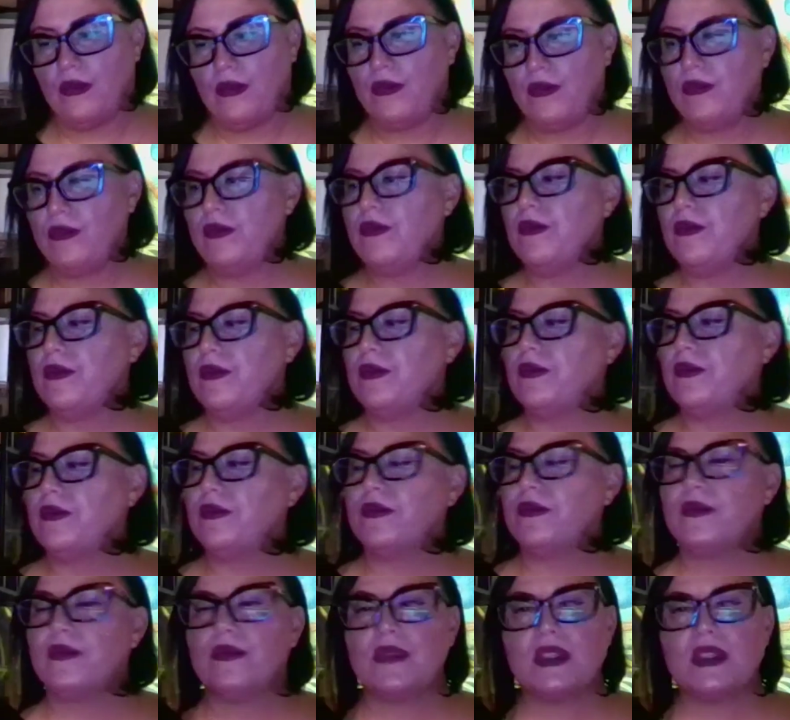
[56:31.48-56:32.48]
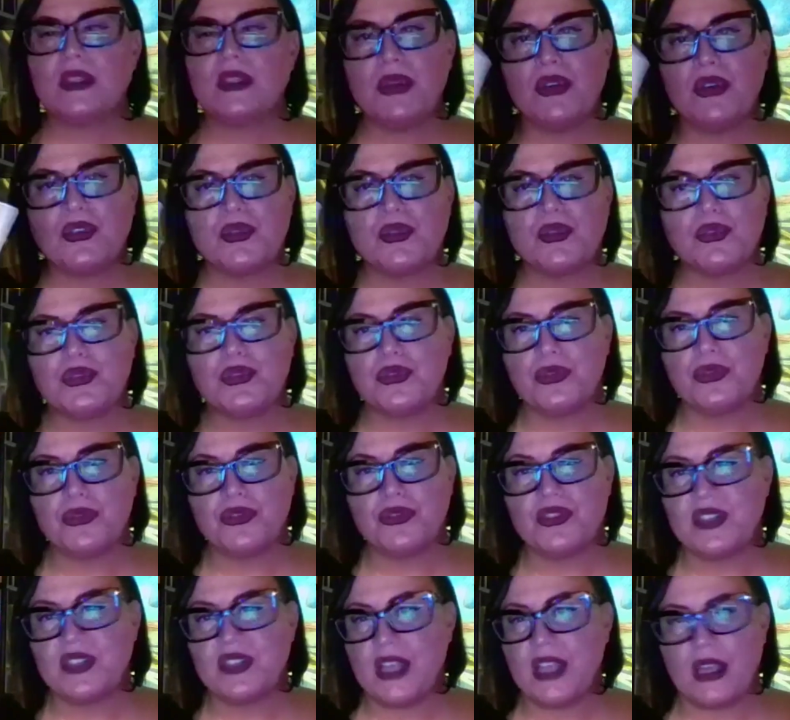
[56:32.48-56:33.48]
Mm-hmm. Spiritual truth.
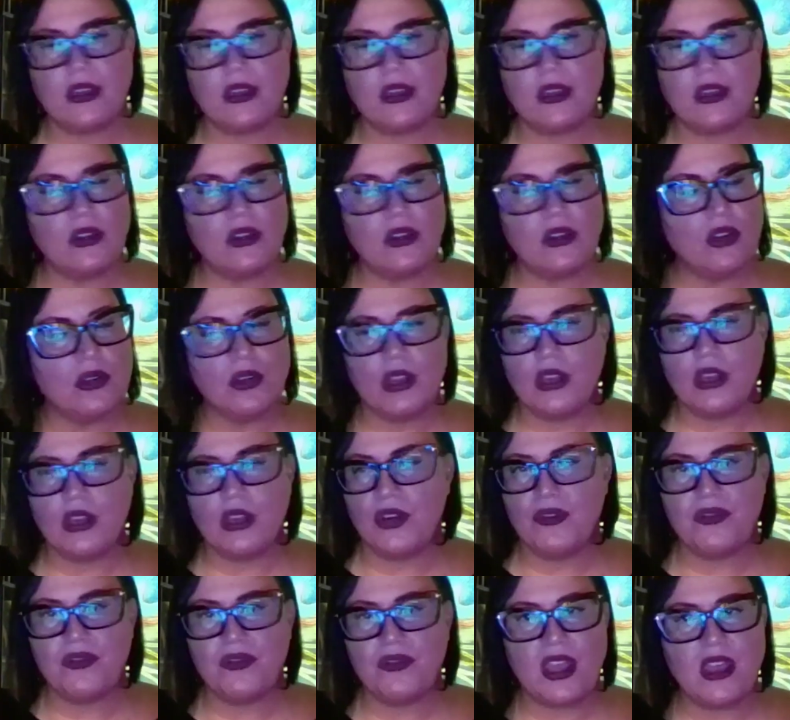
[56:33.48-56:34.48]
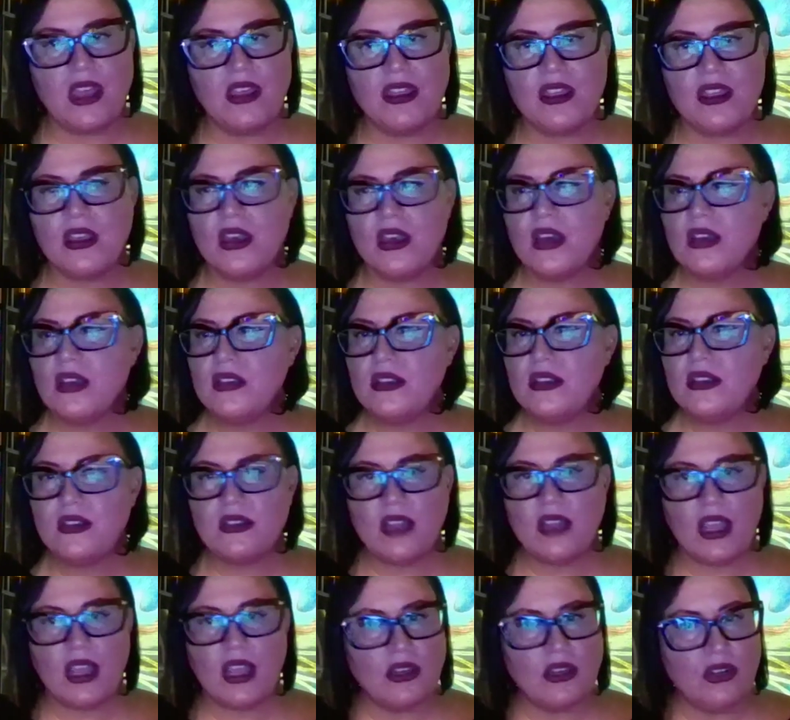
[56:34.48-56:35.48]
Stand in your faith.
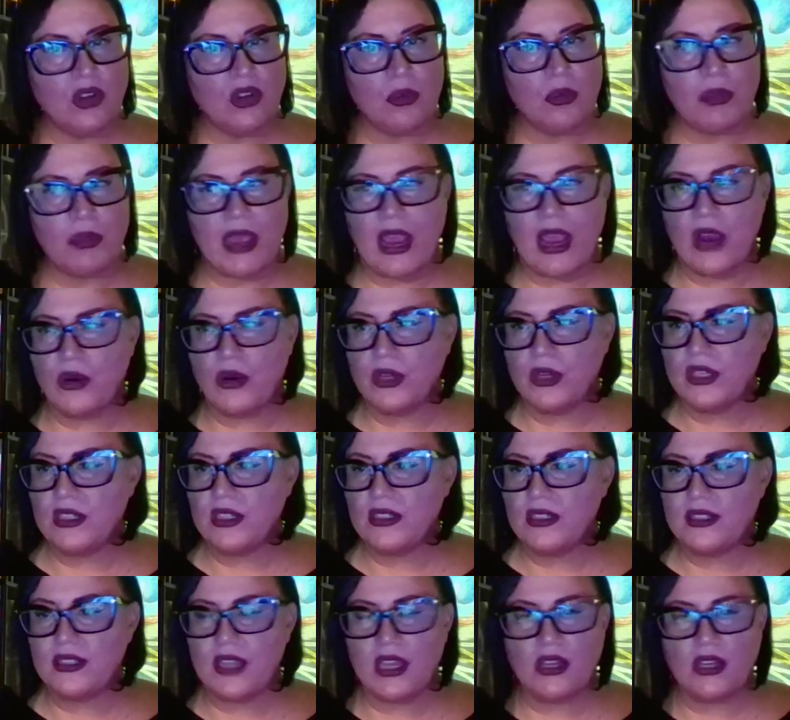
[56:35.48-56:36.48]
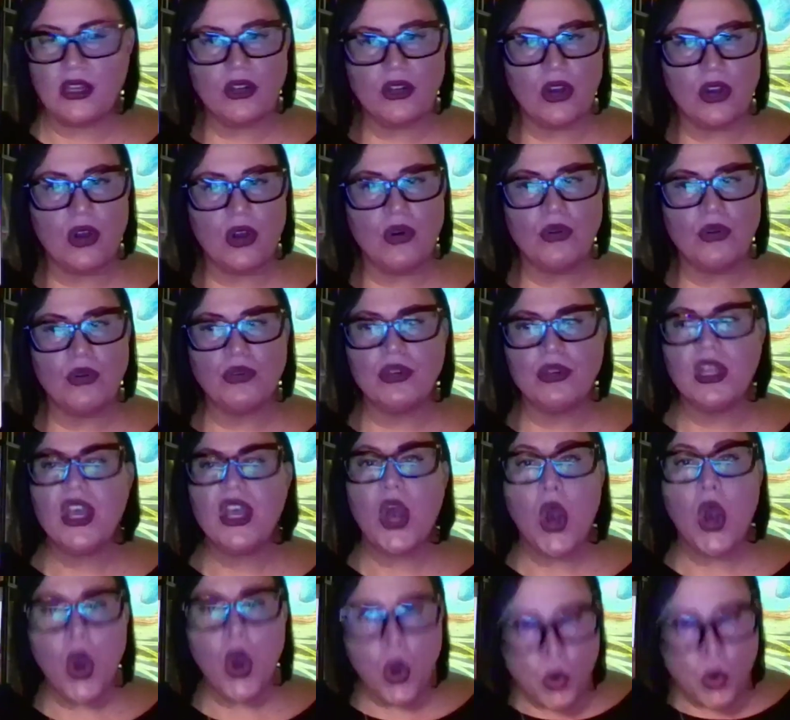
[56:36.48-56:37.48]
Stand in your power. Stand in your own
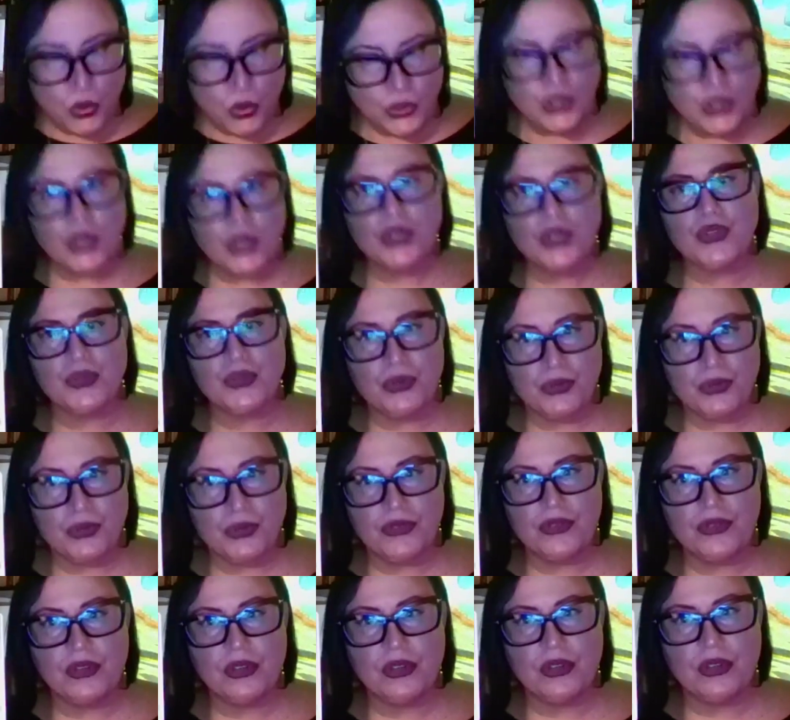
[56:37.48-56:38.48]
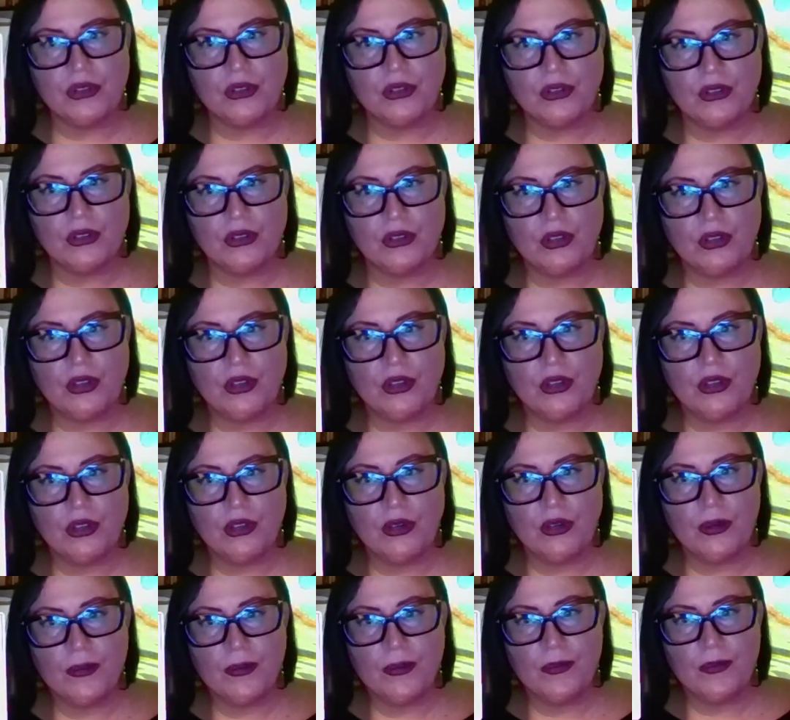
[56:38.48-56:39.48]
your truth.
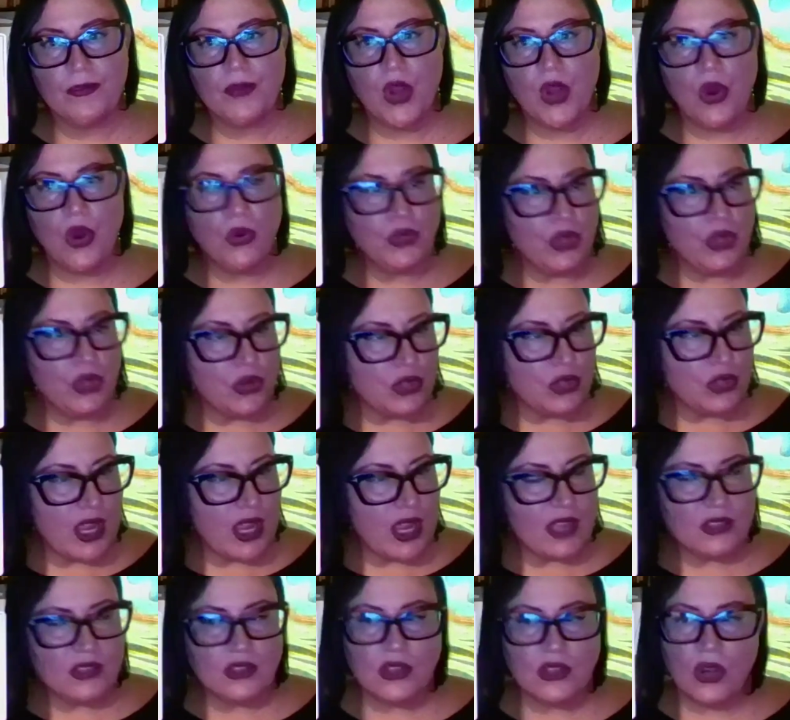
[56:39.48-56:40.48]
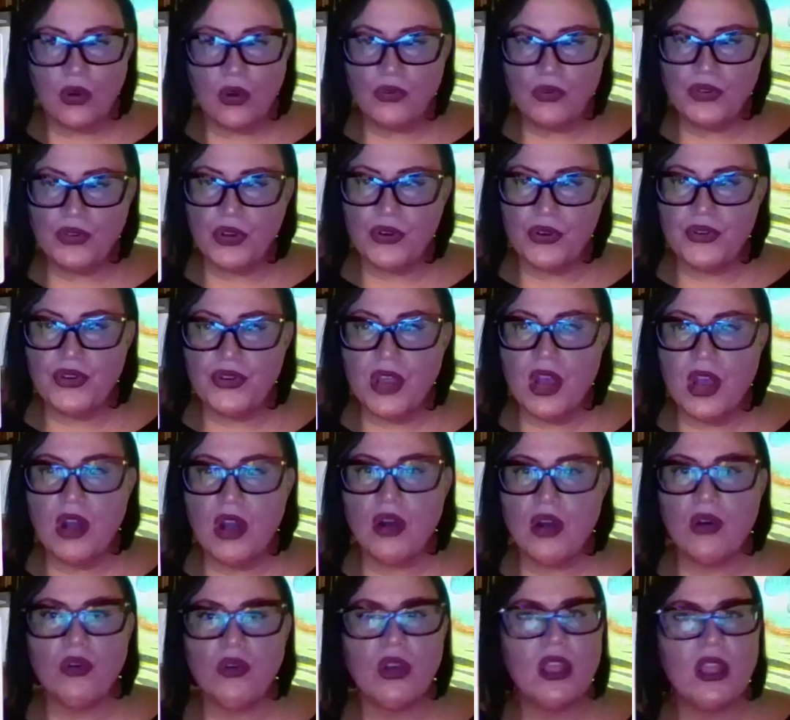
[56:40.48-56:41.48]
Own your yes. Own your
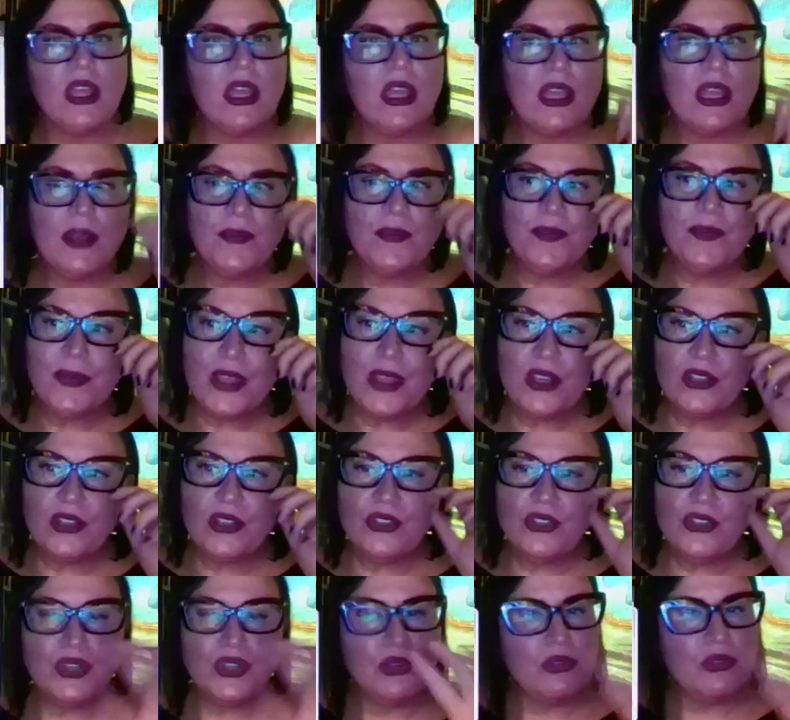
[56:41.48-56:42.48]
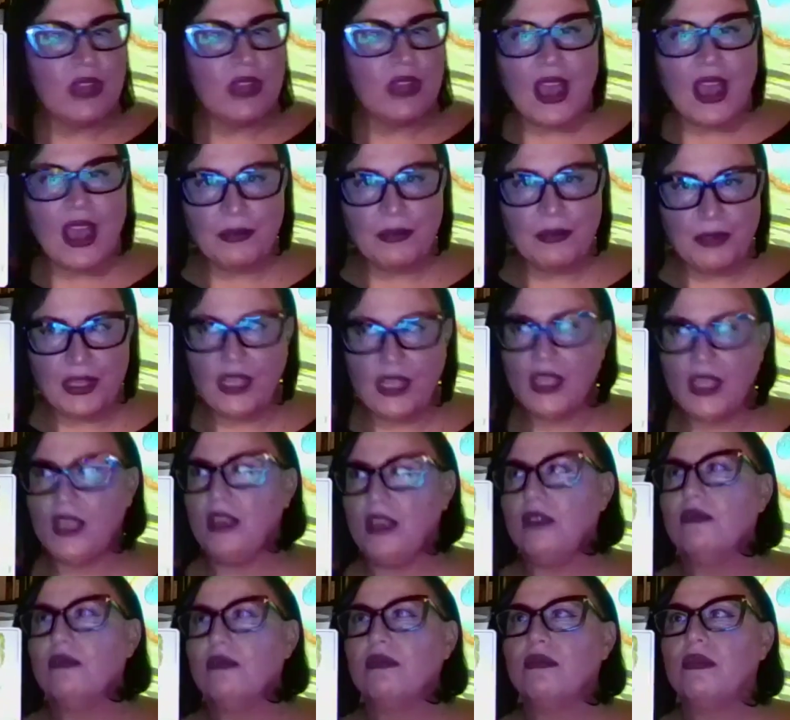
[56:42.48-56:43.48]
no. Do not
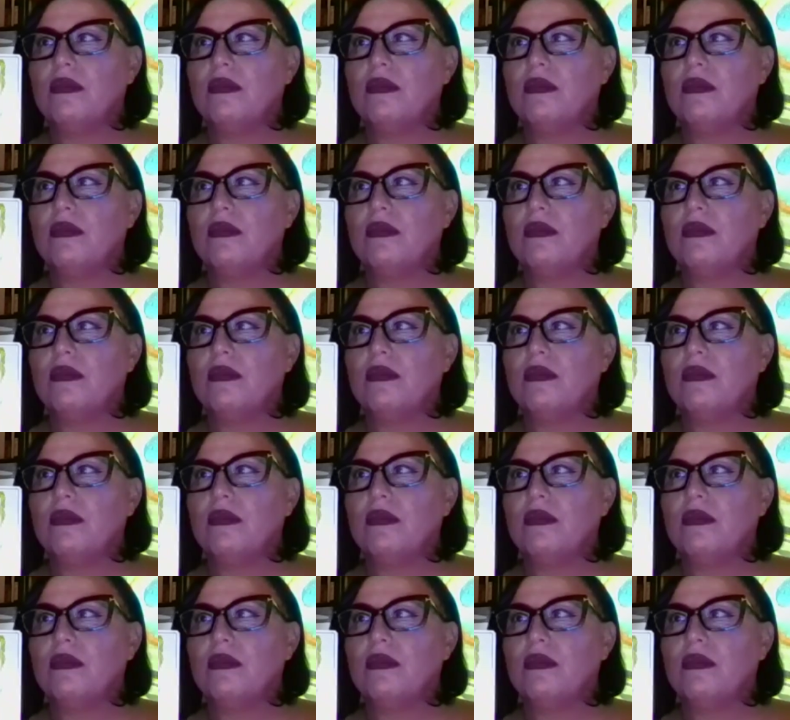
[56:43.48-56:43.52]
be